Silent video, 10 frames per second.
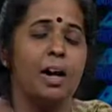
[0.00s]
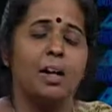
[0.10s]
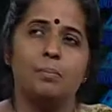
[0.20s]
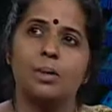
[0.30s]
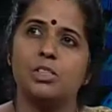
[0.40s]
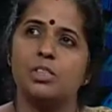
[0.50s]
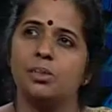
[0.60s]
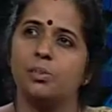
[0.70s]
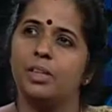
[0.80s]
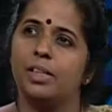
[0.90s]
But
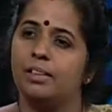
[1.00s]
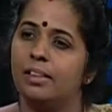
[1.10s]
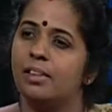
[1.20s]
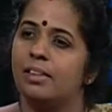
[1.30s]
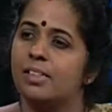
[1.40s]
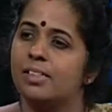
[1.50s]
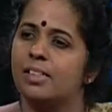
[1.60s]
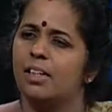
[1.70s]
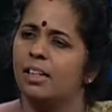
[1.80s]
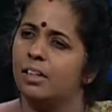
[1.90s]
what I think is,
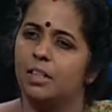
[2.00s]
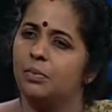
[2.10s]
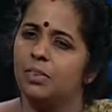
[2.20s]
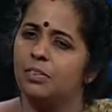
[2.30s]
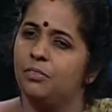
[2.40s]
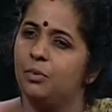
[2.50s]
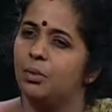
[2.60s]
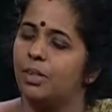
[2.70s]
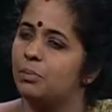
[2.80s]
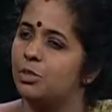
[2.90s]
even if you
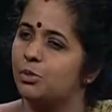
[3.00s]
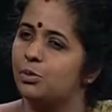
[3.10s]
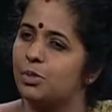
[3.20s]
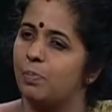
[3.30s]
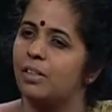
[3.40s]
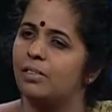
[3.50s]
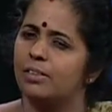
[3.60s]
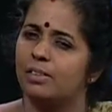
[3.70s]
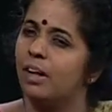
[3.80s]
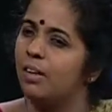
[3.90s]
are able to spend
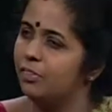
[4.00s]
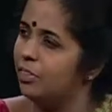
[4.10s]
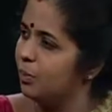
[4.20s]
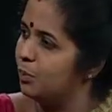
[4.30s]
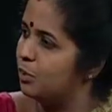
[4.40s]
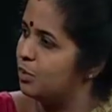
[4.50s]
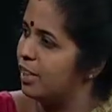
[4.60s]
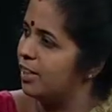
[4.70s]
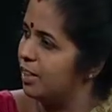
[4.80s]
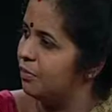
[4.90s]
half an hour with your
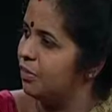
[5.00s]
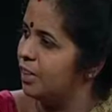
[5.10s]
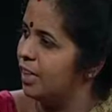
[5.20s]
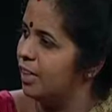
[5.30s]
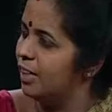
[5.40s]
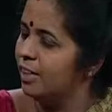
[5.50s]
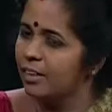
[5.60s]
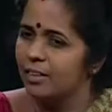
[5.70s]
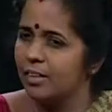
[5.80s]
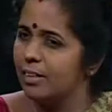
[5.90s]
child every day,
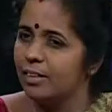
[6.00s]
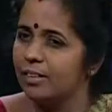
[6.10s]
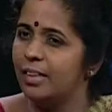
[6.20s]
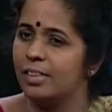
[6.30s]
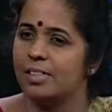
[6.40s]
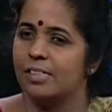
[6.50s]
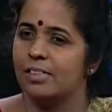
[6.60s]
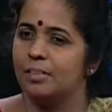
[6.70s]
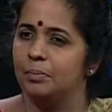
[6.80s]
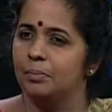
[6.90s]

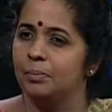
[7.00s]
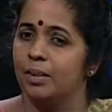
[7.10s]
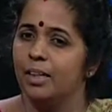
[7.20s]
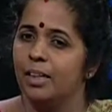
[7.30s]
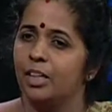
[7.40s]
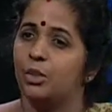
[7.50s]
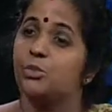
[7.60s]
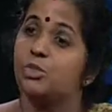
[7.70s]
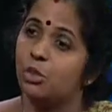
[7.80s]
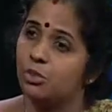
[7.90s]
like you
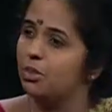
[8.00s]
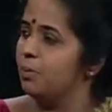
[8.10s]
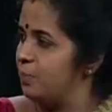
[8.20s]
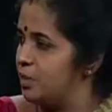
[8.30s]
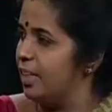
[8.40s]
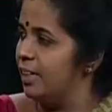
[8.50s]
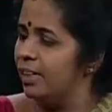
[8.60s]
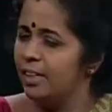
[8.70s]
talk to the child,